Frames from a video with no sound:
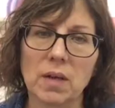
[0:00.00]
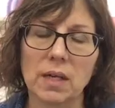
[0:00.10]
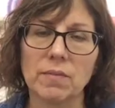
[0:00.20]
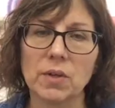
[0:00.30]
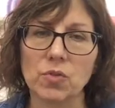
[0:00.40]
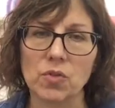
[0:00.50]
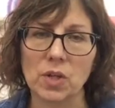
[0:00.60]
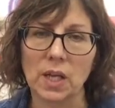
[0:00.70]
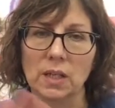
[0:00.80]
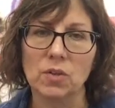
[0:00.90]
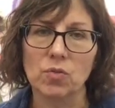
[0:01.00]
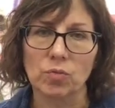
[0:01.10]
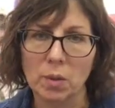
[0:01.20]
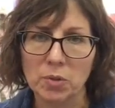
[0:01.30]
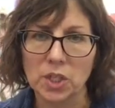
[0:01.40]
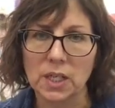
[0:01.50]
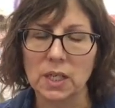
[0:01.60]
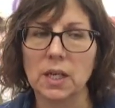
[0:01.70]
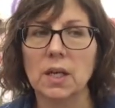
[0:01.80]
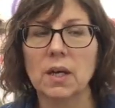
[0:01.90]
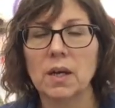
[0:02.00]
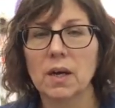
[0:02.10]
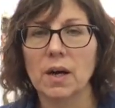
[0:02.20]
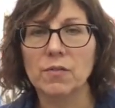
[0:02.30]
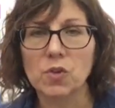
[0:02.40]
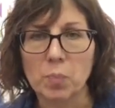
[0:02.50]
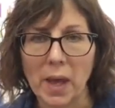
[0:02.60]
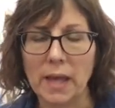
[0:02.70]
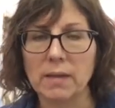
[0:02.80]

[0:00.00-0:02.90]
of interesting disruption of space.